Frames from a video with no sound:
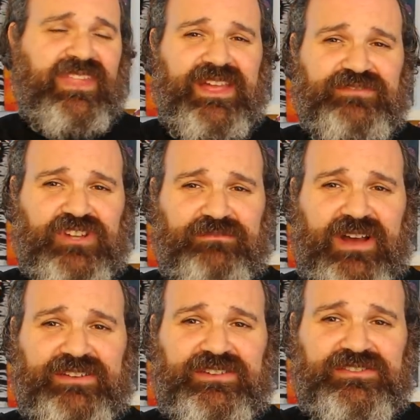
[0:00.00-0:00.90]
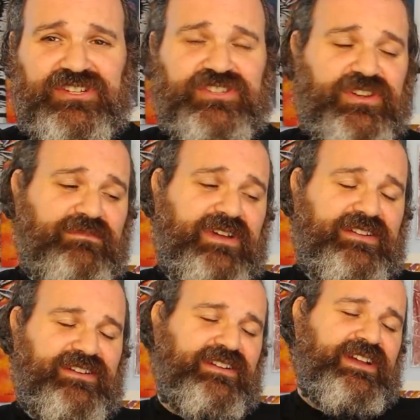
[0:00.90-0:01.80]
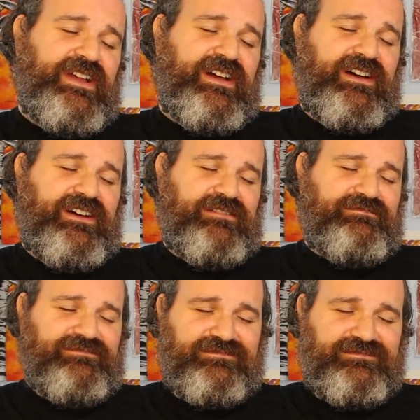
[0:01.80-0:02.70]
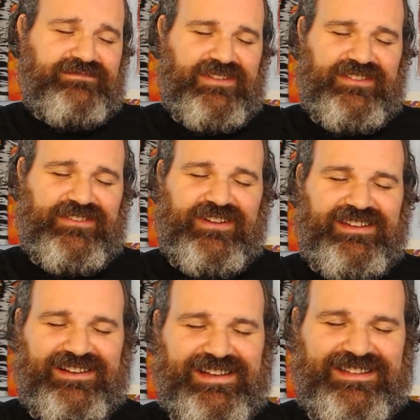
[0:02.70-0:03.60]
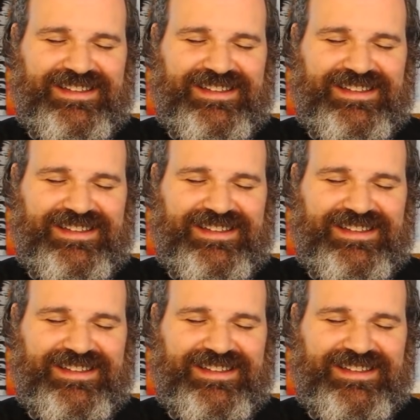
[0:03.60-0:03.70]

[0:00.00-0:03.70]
F sharp minor, G sharp minor. Um, uh, sorry, uh,